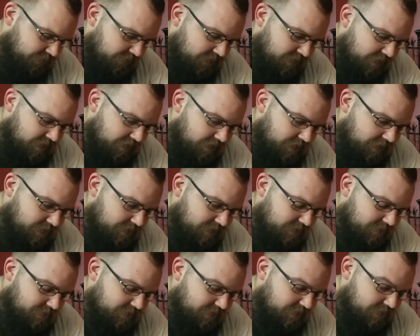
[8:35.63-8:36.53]

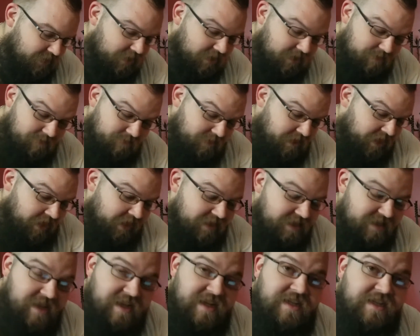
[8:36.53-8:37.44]
And
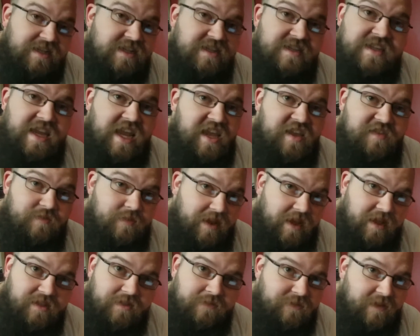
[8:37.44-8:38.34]
it didn't save
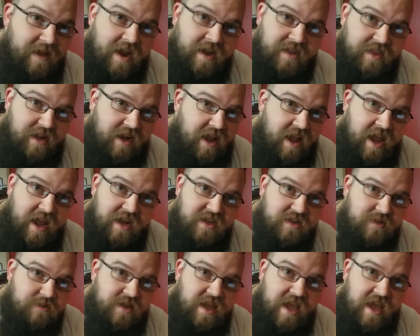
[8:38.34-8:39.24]
me the fact that I
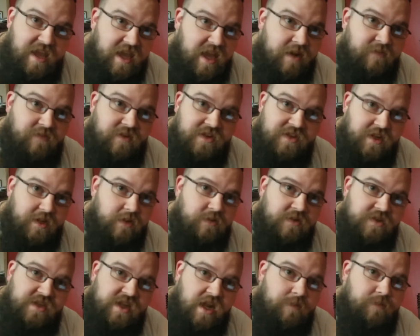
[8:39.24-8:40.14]
had to take every
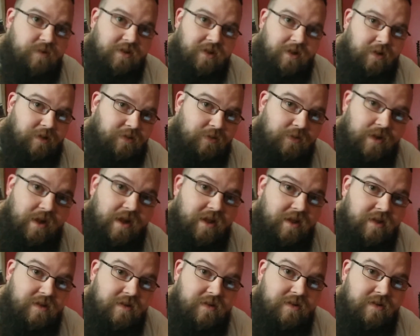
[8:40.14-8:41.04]
single step along the way.
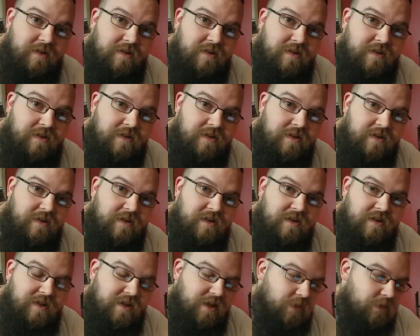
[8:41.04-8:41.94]

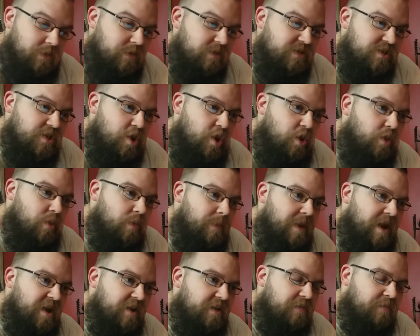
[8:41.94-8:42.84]
There is no
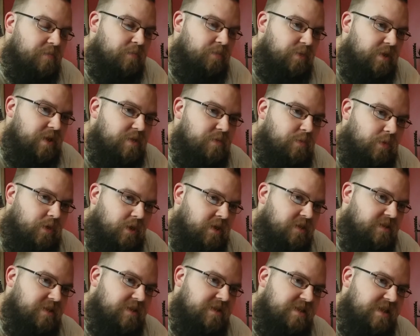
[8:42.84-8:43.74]
amount of
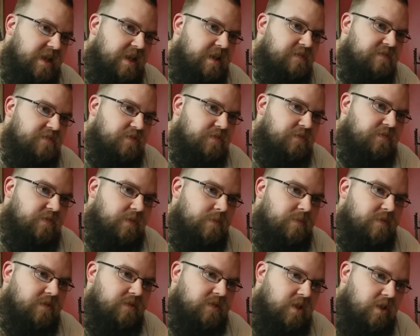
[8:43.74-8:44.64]
pre-work that saves you
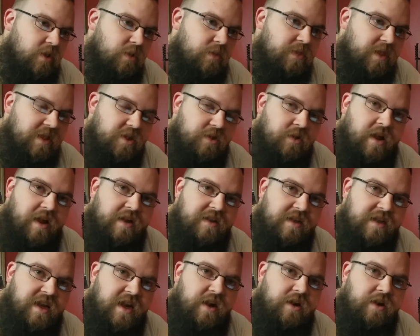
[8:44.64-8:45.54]
from the load that you'll have
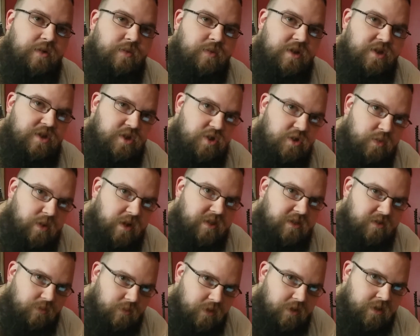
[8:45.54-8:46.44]
to carry when
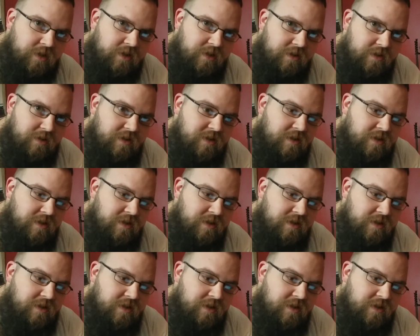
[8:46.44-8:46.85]
doing the work.